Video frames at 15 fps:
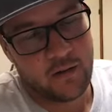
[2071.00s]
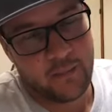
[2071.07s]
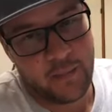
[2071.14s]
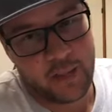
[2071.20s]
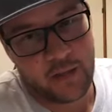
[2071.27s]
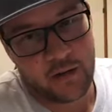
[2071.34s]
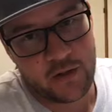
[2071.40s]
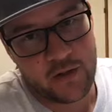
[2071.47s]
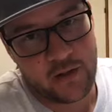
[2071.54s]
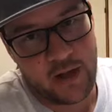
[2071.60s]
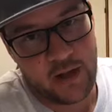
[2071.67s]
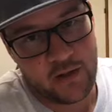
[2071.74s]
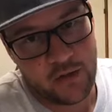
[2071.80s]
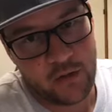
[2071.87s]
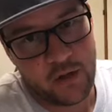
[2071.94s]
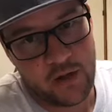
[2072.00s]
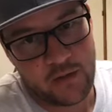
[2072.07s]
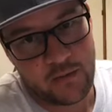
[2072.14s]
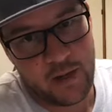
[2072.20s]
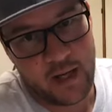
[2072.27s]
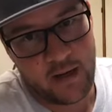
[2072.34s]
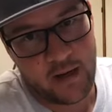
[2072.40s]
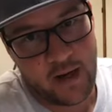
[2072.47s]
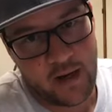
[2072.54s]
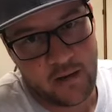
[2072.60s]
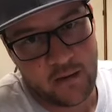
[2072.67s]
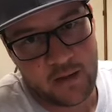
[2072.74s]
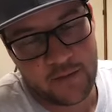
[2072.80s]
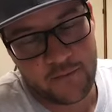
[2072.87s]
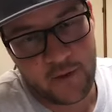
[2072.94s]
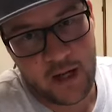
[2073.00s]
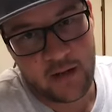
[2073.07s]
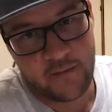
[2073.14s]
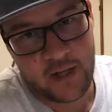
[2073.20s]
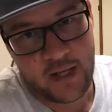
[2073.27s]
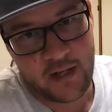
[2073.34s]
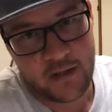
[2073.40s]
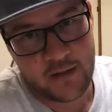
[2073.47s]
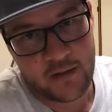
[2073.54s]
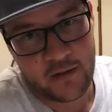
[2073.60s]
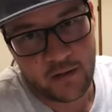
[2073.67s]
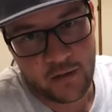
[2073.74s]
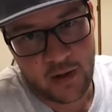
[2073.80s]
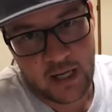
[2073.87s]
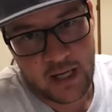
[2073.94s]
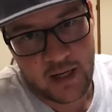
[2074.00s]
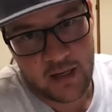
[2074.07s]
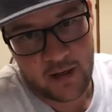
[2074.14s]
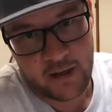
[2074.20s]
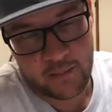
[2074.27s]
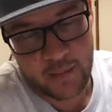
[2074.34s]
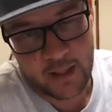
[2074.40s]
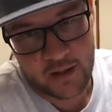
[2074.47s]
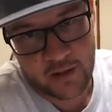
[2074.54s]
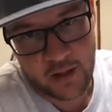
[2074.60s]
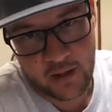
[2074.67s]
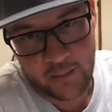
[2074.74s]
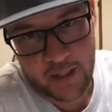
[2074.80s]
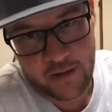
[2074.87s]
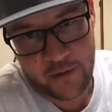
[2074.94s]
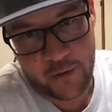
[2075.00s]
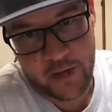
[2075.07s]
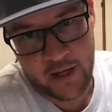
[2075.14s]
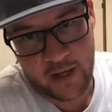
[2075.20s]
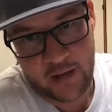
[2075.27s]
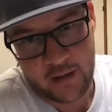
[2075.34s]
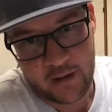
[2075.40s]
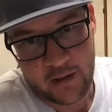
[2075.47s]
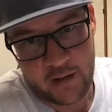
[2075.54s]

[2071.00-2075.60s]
because the Euros right now is 5 days, Euro A, but it's going to be 3.